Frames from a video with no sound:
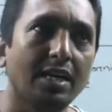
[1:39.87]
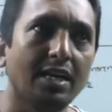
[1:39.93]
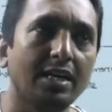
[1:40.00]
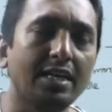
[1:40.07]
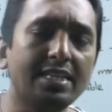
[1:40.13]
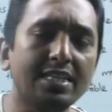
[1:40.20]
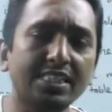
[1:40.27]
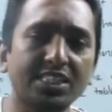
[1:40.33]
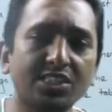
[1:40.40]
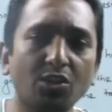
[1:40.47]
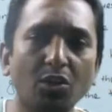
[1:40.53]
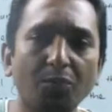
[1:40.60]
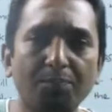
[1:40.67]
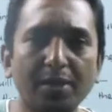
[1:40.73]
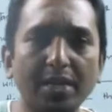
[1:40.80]
it is
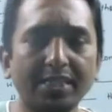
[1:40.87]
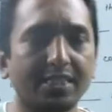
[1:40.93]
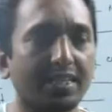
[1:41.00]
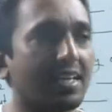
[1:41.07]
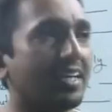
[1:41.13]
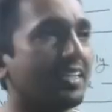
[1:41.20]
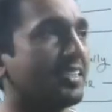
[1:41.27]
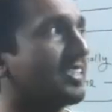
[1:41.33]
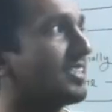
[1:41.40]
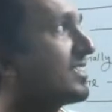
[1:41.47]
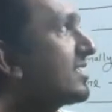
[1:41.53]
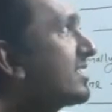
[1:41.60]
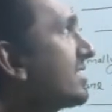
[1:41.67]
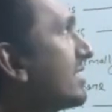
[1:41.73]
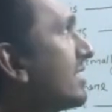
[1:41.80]
no fixed class.
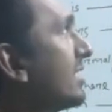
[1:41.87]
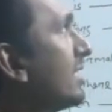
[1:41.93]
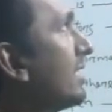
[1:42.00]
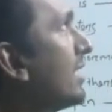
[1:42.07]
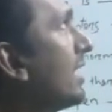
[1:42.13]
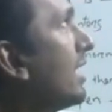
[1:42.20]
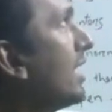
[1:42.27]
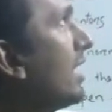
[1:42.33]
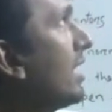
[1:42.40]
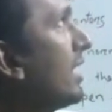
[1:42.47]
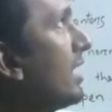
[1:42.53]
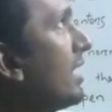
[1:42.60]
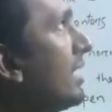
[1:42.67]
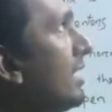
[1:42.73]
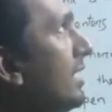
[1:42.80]

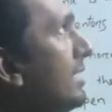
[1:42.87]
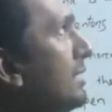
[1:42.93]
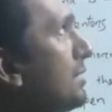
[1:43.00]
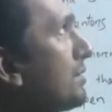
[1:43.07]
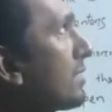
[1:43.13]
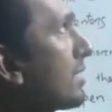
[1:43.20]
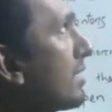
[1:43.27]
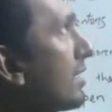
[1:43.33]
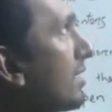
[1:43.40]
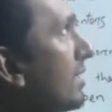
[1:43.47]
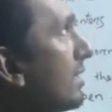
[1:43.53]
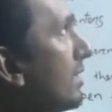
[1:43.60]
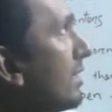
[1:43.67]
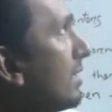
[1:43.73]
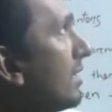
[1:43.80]
It is
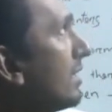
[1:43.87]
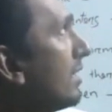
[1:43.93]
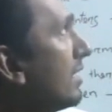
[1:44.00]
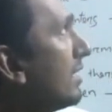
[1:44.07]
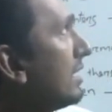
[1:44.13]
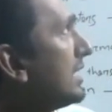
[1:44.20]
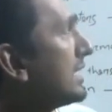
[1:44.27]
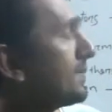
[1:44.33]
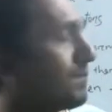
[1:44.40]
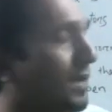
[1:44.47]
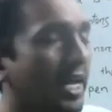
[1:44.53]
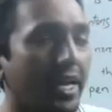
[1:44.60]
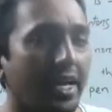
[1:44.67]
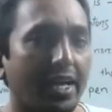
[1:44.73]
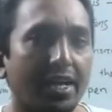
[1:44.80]

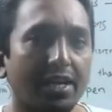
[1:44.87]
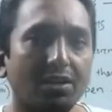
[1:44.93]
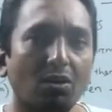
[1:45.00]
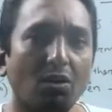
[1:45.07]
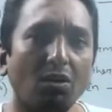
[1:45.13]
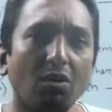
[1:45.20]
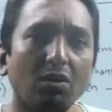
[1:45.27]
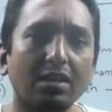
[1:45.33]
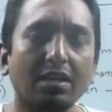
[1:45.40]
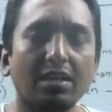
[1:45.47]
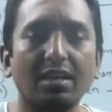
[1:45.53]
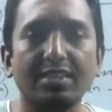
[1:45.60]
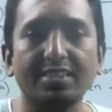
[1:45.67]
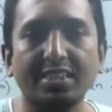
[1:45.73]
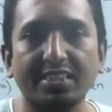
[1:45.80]
spread all the
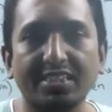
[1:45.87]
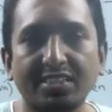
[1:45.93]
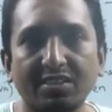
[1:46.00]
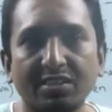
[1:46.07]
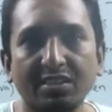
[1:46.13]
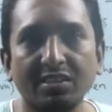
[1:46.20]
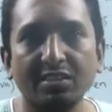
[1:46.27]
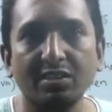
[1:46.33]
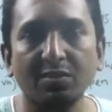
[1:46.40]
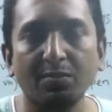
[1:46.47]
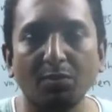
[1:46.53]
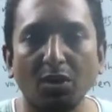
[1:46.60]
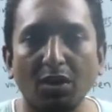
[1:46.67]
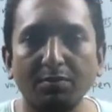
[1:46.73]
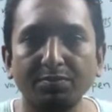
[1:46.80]
classes
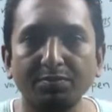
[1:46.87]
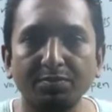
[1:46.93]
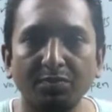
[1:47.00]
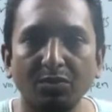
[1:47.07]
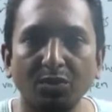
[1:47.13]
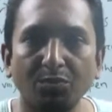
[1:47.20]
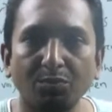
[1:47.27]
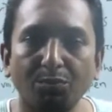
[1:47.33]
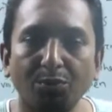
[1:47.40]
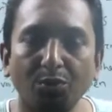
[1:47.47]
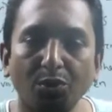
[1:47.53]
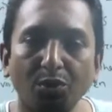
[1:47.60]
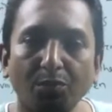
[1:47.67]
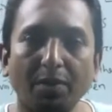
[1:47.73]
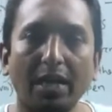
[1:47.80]
from
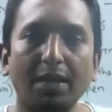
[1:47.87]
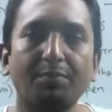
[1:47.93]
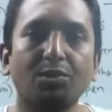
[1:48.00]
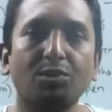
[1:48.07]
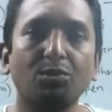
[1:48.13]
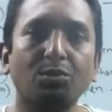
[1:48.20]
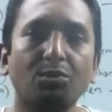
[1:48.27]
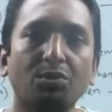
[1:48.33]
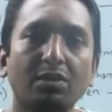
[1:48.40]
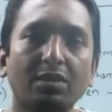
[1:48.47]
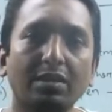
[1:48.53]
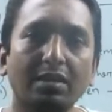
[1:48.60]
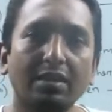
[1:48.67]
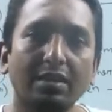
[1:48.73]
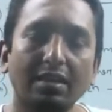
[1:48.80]
4, 5 to
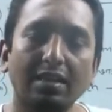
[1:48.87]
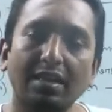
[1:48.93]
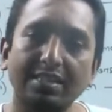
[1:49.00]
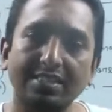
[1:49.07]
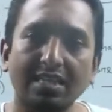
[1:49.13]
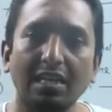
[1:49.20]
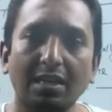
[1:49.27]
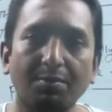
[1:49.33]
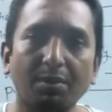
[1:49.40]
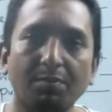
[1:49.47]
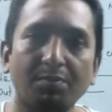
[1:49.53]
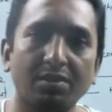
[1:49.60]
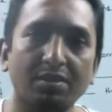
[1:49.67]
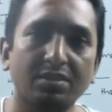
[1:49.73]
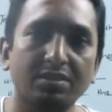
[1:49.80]
last level.
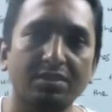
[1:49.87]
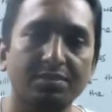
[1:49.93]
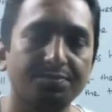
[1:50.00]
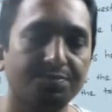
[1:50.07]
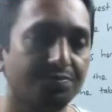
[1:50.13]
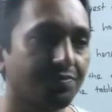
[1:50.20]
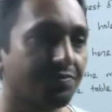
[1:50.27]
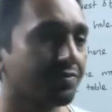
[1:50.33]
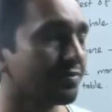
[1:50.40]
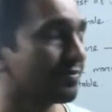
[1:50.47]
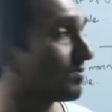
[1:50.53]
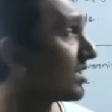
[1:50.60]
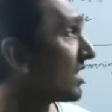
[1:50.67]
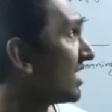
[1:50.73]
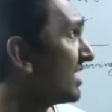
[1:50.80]

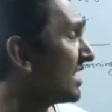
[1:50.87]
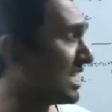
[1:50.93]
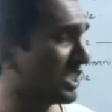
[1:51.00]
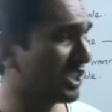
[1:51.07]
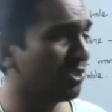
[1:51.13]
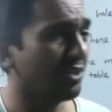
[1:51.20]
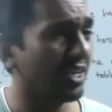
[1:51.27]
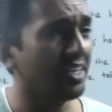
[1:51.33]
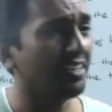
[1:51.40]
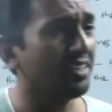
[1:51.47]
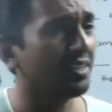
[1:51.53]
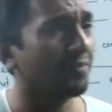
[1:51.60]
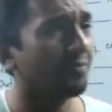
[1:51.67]
Dear student,